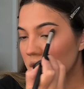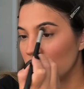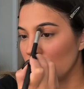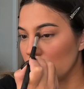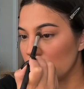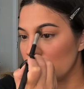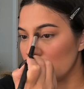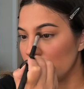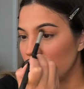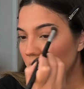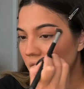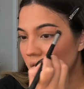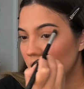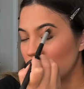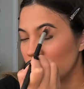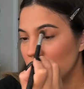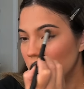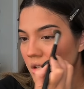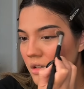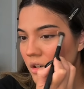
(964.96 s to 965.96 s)
surgery
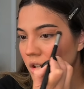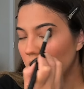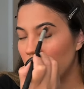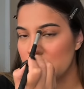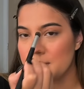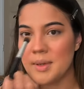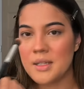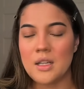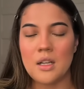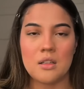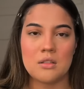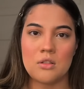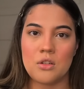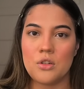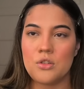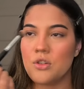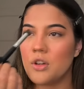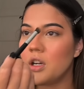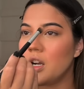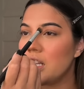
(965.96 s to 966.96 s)
or
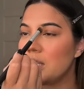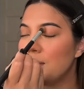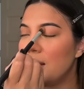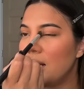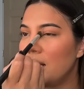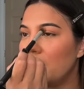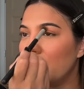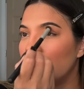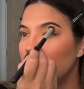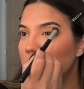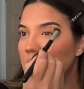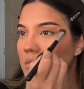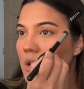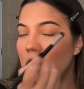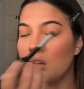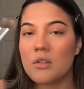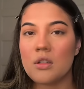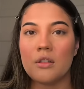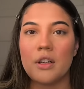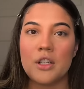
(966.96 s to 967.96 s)
cosmetic
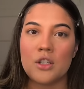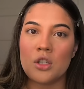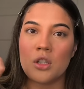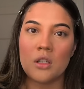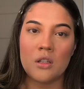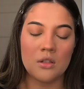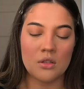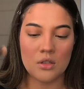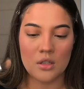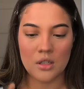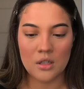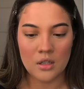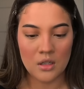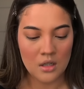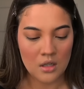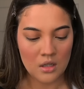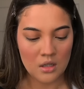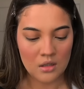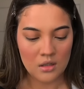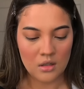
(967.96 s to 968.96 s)
alterations or,
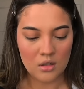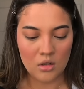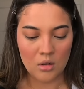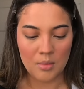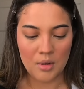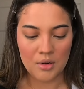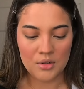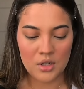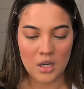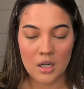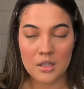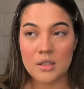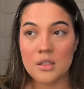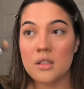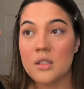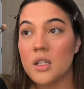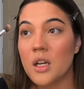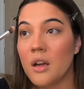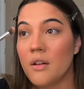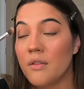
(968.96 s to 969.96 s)
you know, Botox and
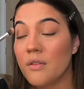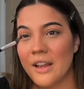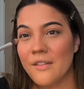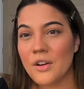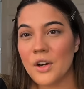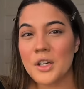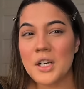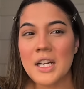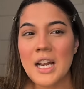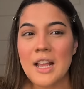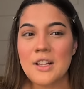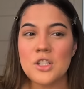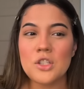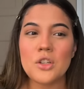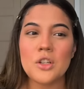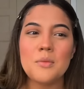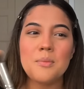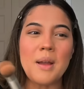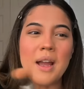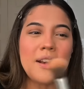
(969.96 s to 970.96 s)
stuff. I've heard it has
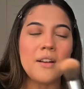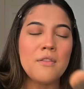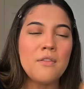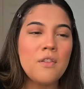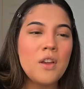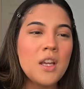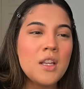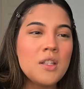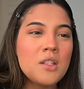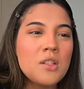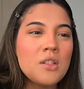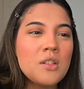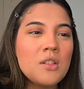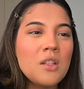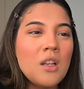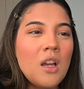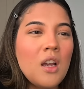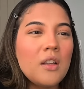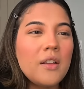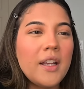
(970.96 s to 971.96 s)
good benefits.
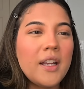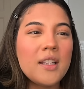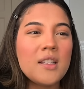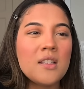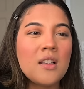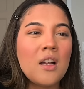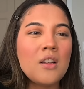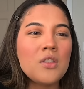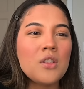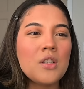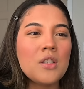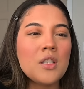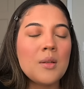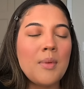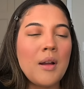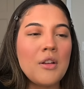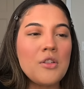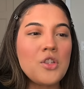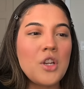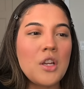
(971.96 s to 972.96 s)
Like, it's not just
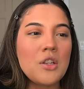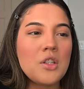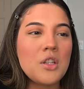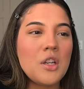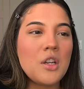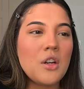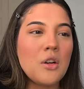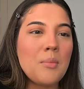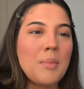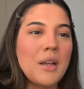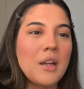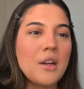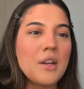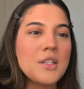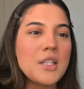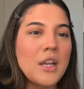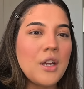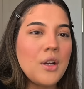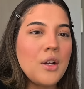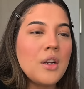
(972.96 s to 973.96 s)
about changing your
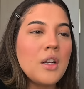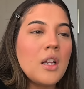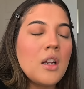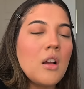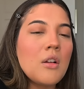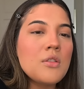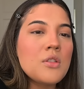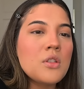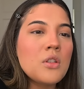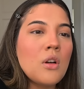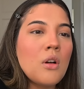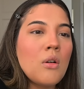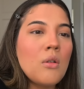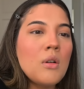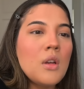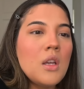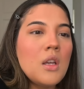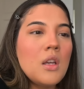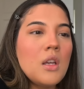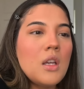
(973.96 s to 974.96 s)
appearance. I heard it also
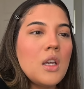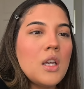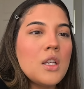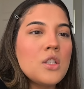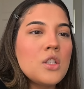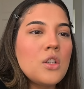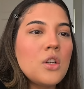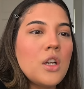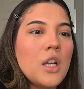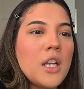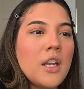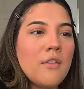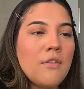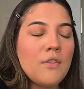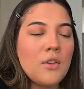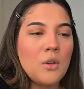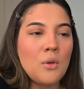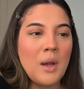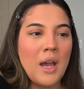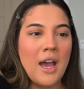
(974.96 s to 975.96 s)
is good if
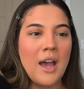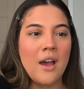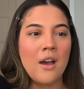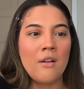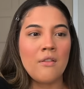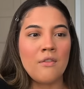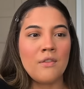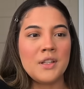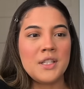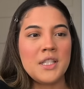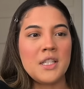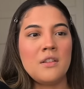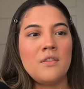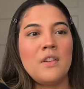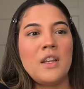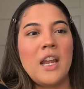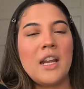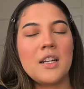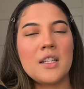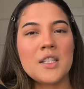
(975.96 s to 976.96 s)
you have a
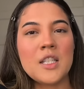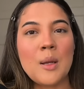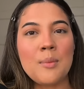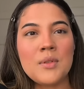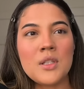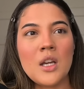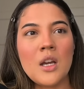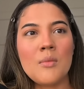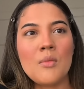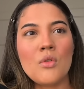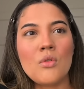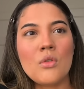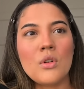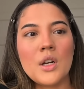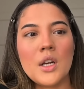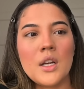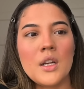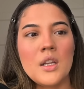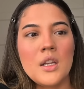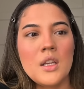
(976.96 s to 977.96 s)
deviated septum
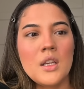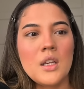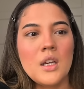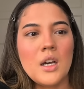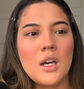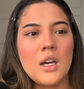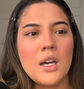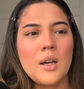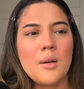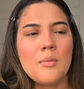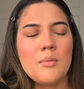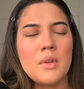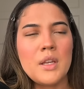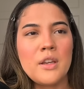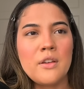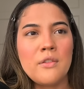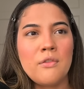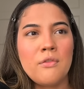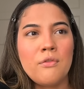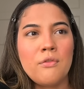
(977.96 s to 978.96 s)
or
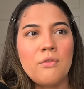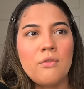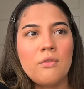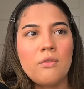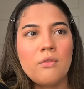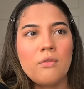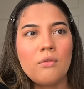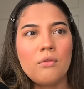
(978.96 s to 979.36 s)
if,